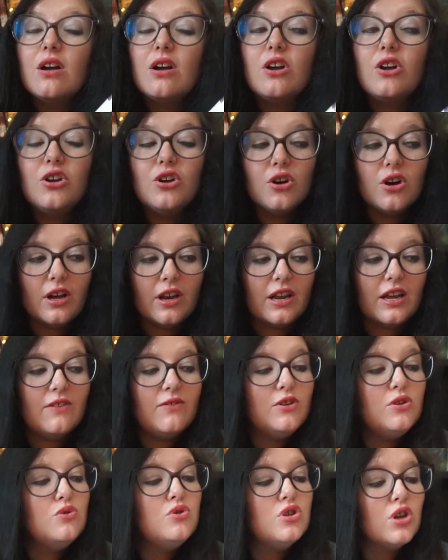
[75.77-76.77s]
good.
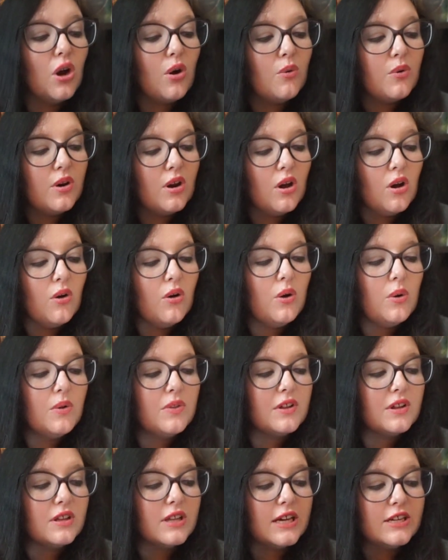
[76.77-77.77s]
If you don't know
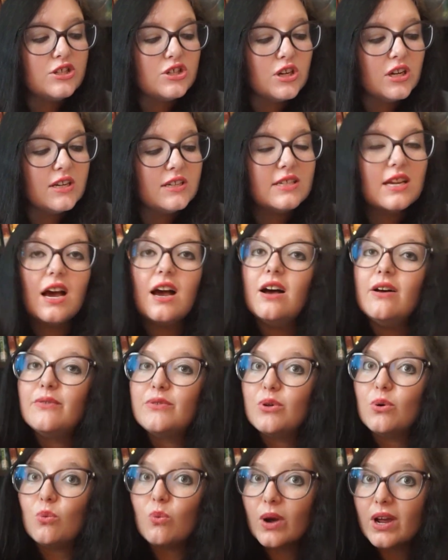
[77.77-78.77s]
the legend of
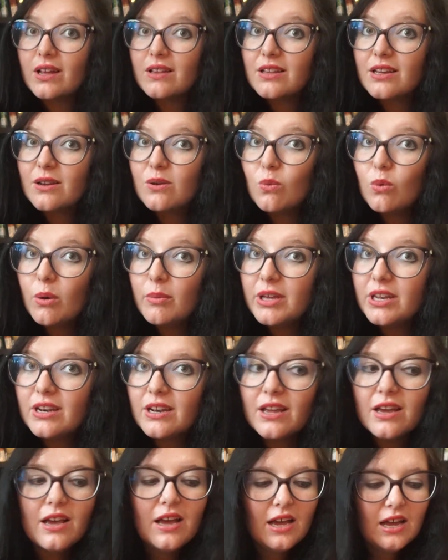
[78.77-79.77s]
the Wailing
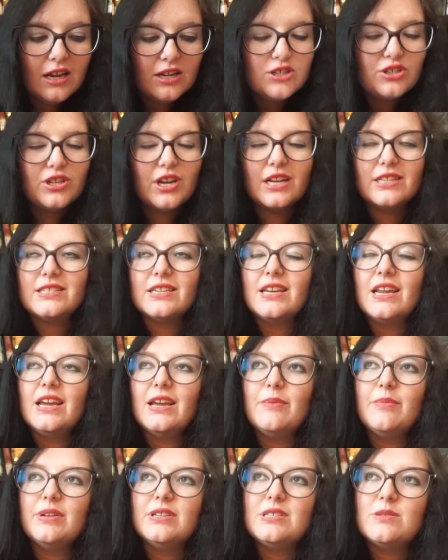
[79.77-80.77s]
Woman, she has a
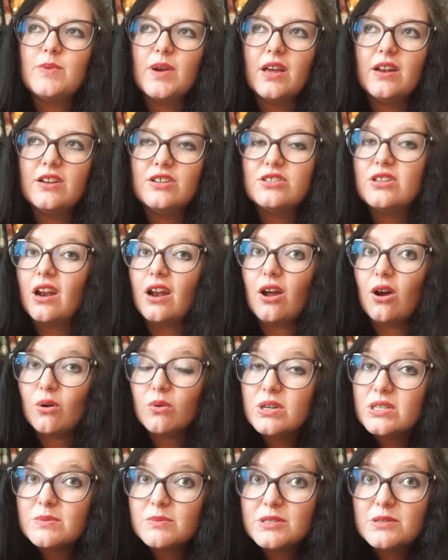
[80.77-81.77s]
name in Spanish that I
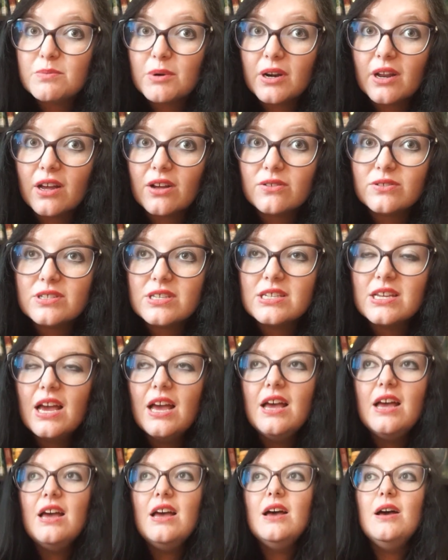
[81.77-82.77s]
always mispronounce.
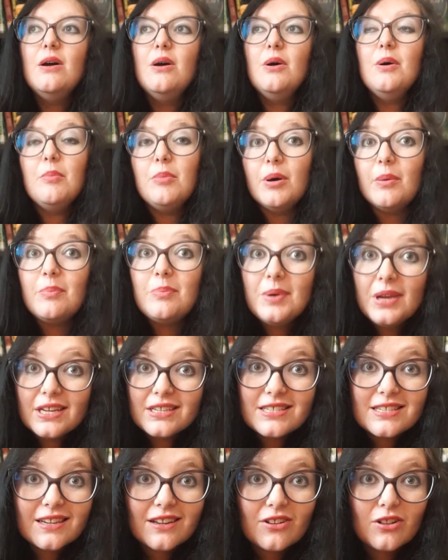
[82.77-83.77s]
But
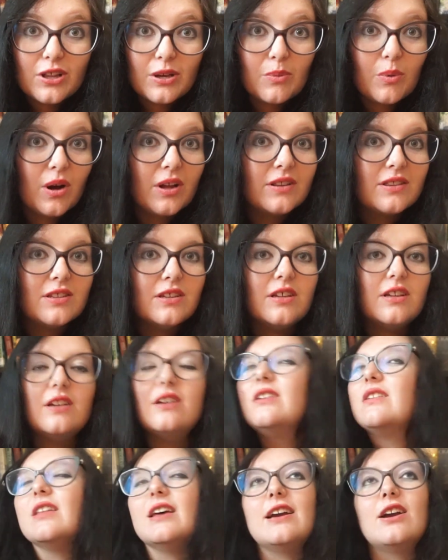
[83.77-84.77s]
basically what the
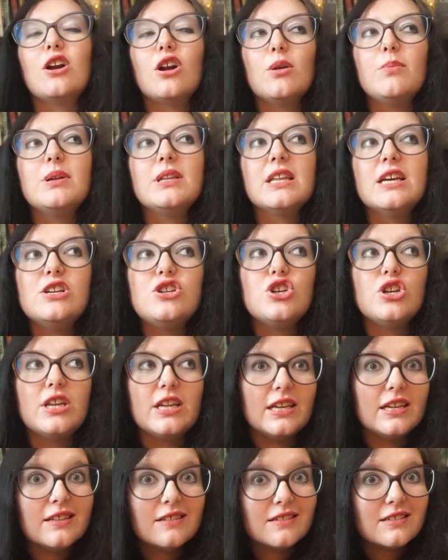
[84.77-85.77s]
urban legend
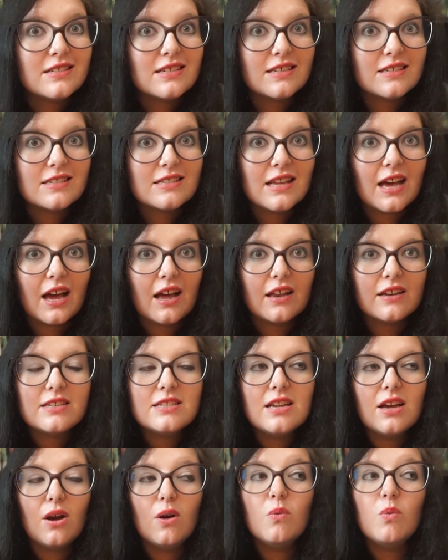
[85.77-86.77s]
is
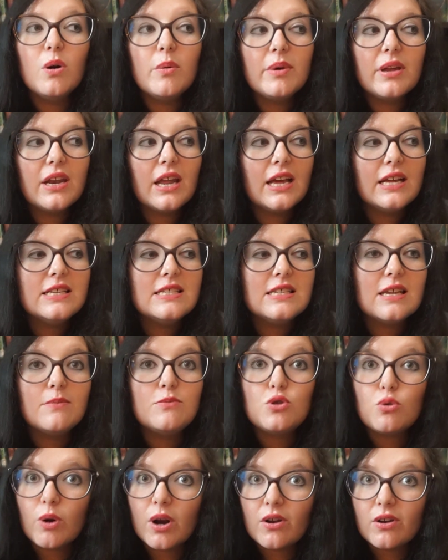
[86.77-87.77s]
that a woman ends
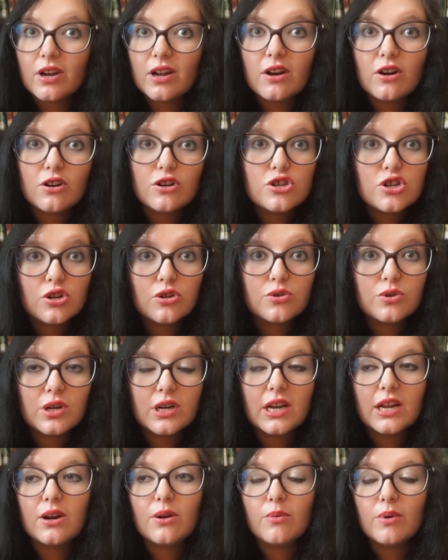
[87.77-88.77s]
up drowning her
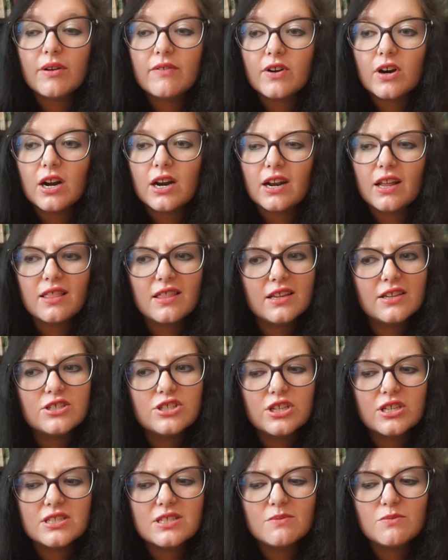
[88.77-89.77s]
children in a river, and I think
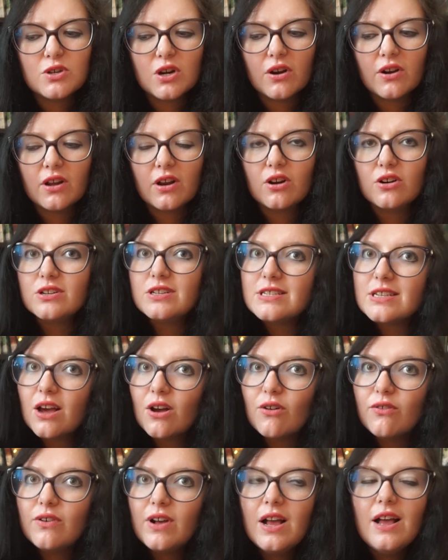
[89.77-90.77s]
she ends up drowning
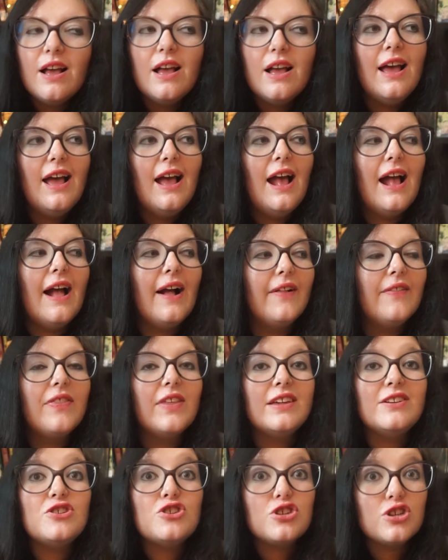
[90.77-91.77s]
herself, and
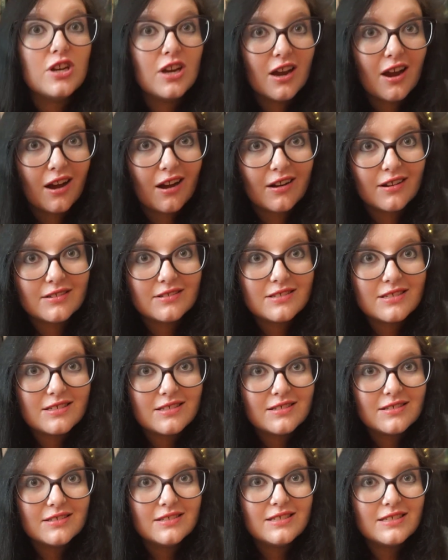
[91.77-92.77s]
then she
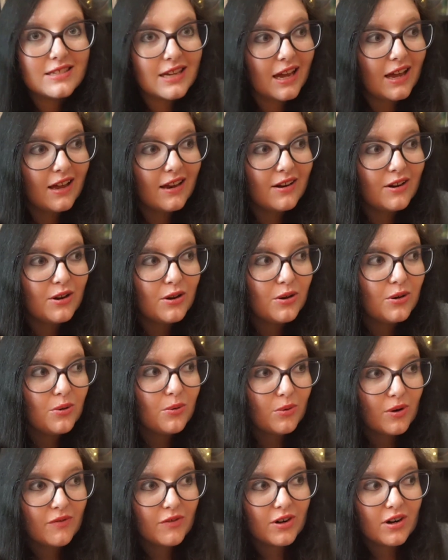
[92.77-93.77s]
haunts said
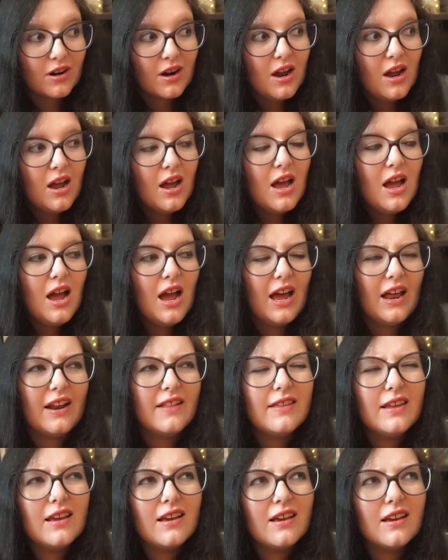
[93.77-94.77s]
river. And I
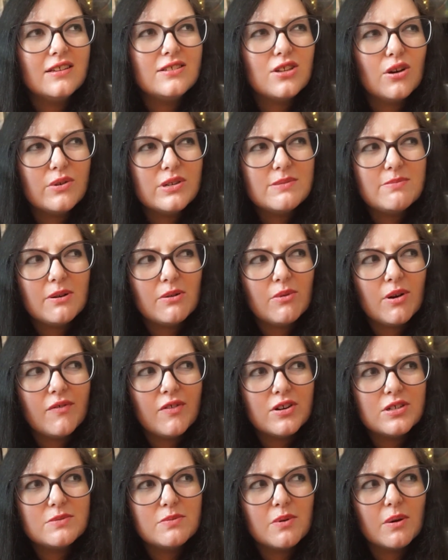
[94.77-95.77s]
think it's always been
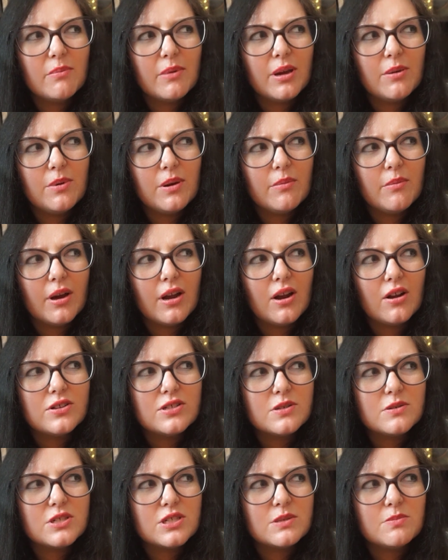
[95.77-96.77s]
rivers, but maybe it might
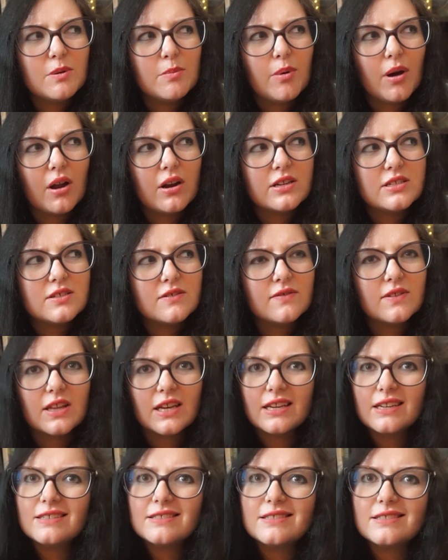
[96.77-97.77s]
also just be bodies of
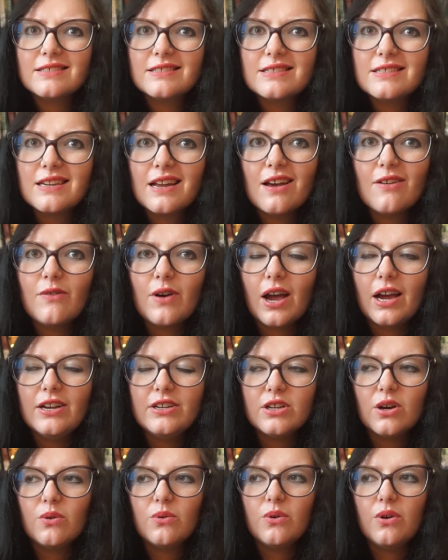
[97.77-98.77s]
lakes and stuff. I
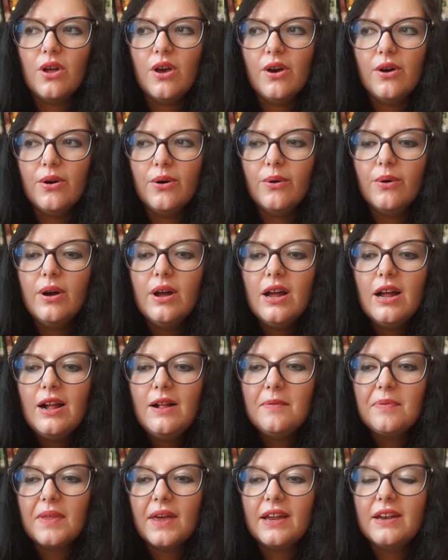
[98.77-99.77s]
don't know.
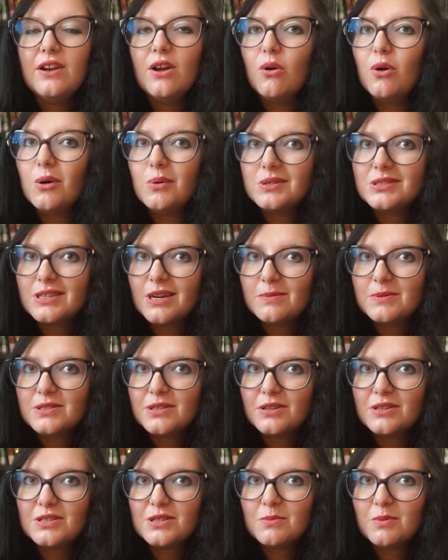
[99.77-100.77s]
I know it was an
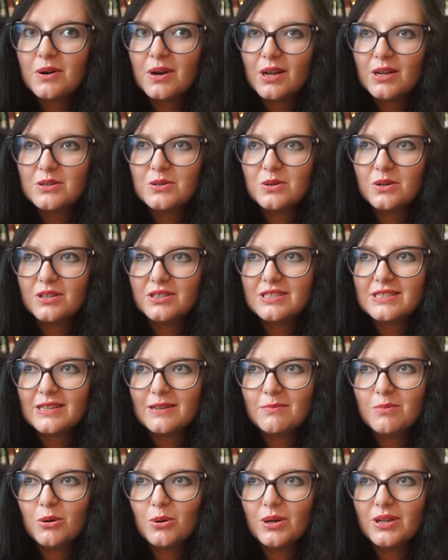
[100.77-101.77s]
episode of Supernatural at
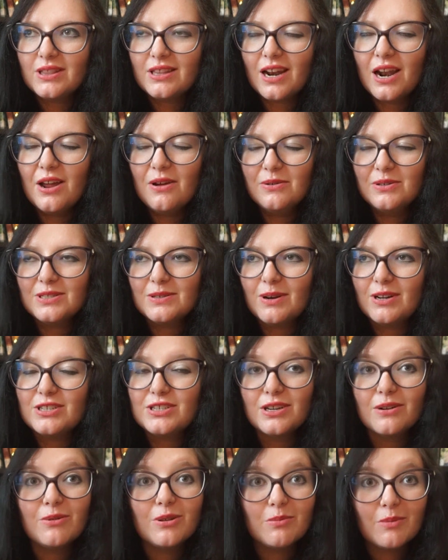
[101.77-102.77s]
some point that I was
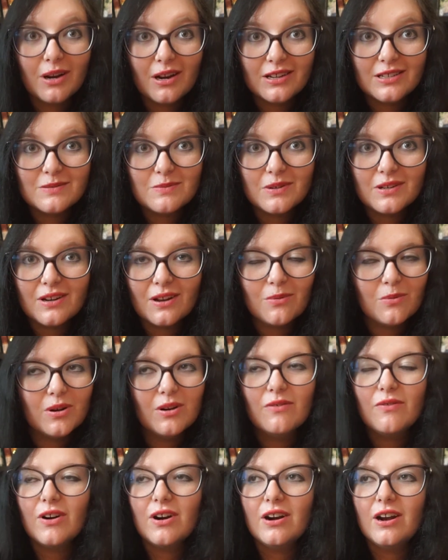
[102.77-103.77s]
watching with my husband on one
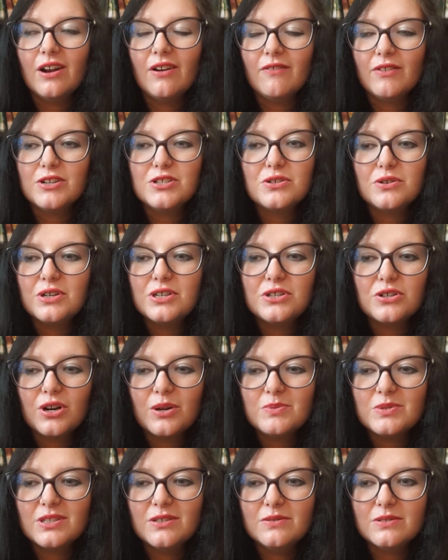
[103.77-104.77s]
of our anniversary
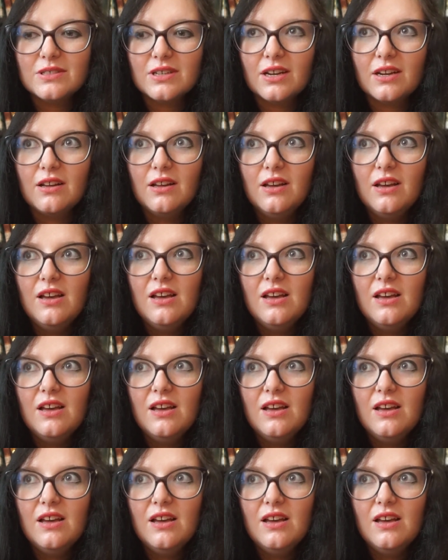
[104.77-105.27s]
trips, and it was like,